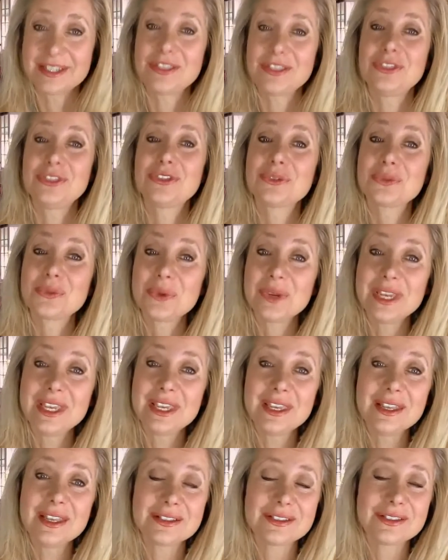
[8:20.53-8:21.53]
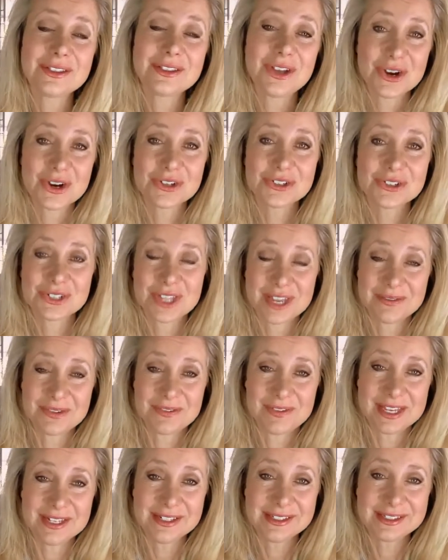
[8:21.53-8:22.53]
I did three large live
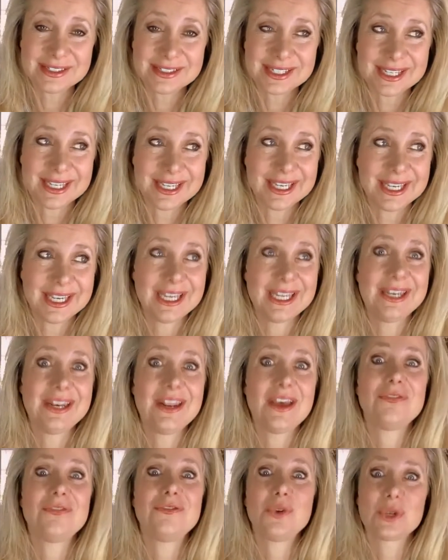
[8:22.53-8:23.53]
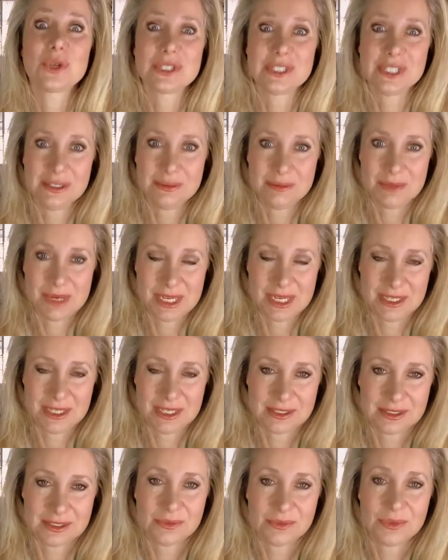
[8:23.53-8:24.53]
events in 14
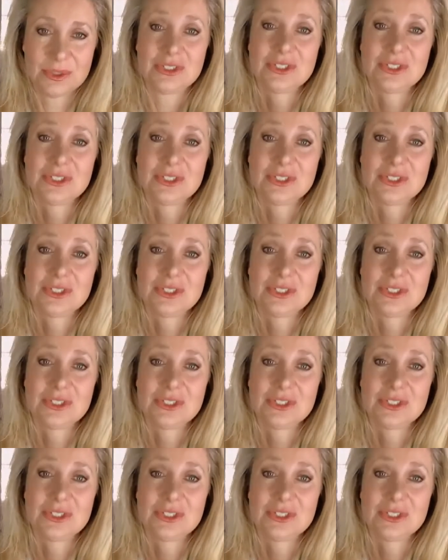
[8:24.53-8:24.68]
months,